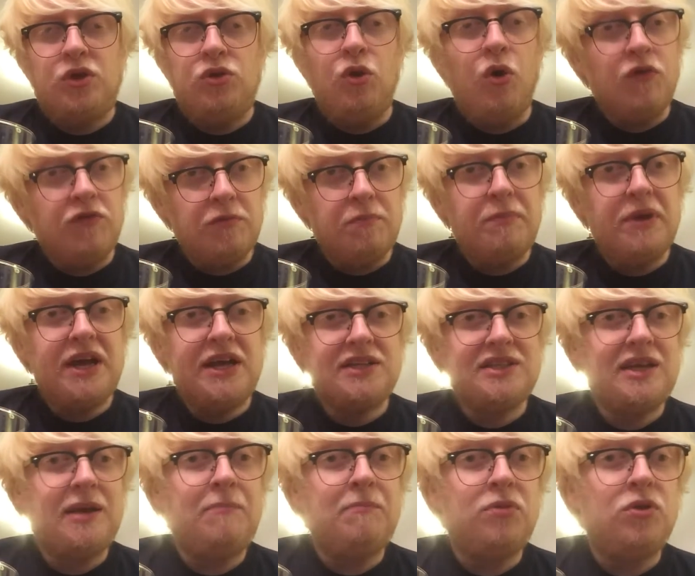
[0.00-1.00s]
Northern Beer
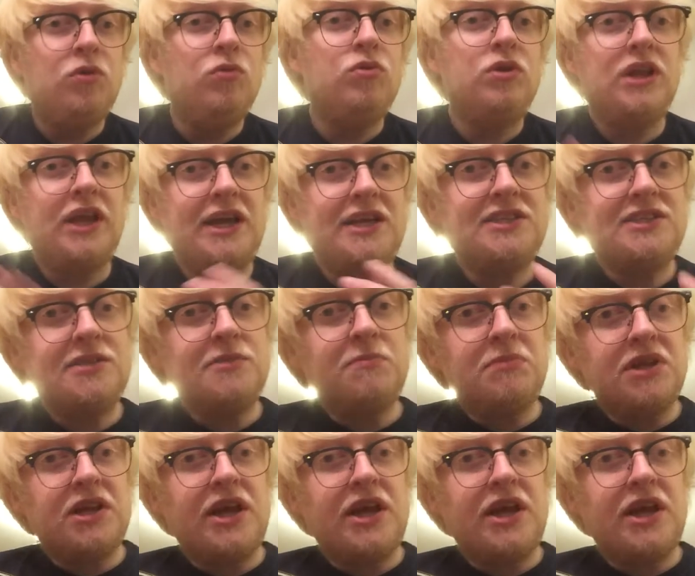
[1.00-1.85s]
Temple related